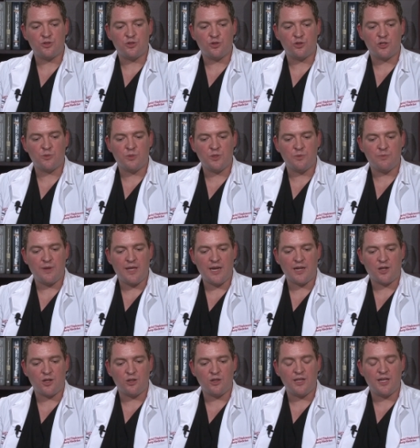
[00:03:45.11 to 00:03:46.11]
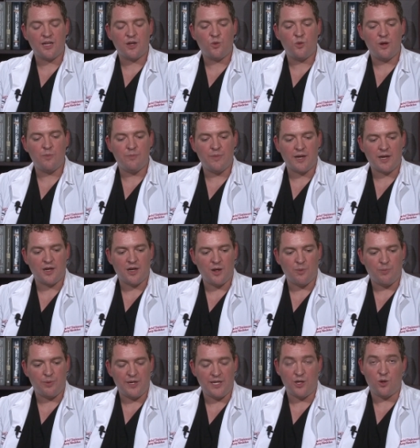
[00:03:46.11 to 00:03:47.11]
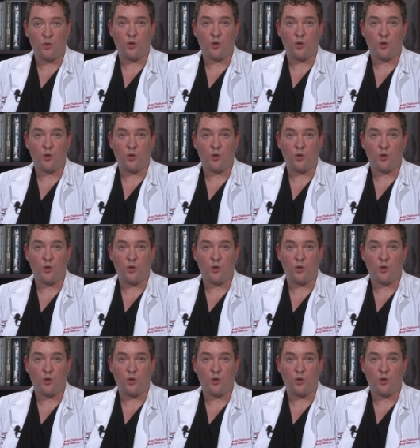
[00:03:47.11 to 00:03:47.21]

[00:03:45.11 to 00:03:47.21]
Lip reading: Durable Medical Equipment Company,